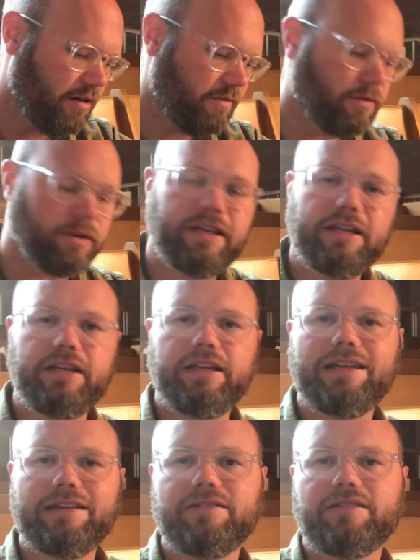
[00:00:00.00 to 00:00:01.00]
for he
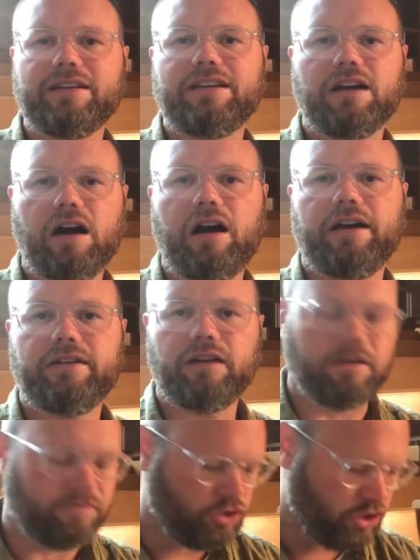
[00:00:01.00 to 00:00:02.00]
is a God
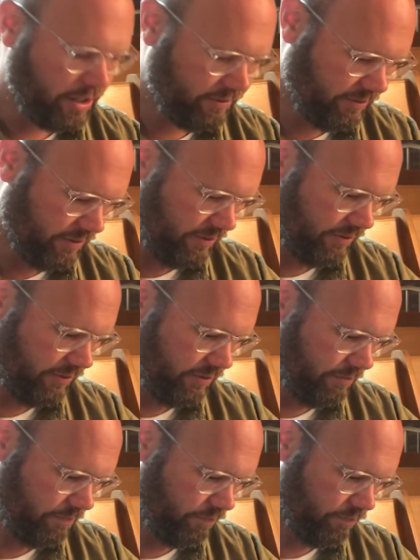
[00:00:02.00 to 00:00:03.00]
of justice.
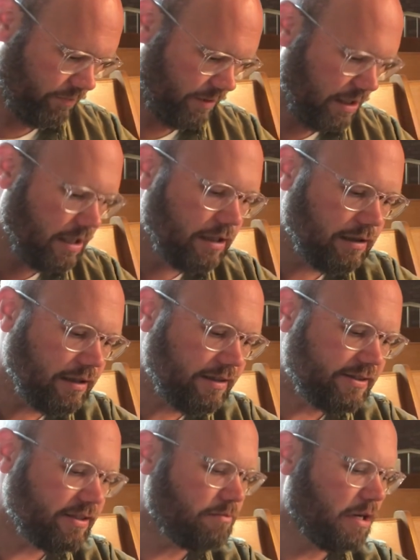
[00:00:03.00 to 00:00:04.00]

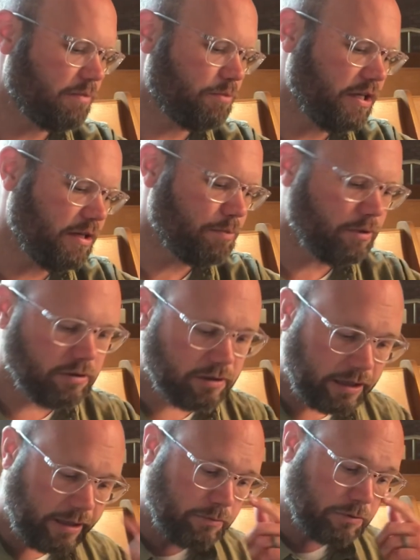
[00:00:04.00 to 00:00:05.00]
Listen, my people, and I will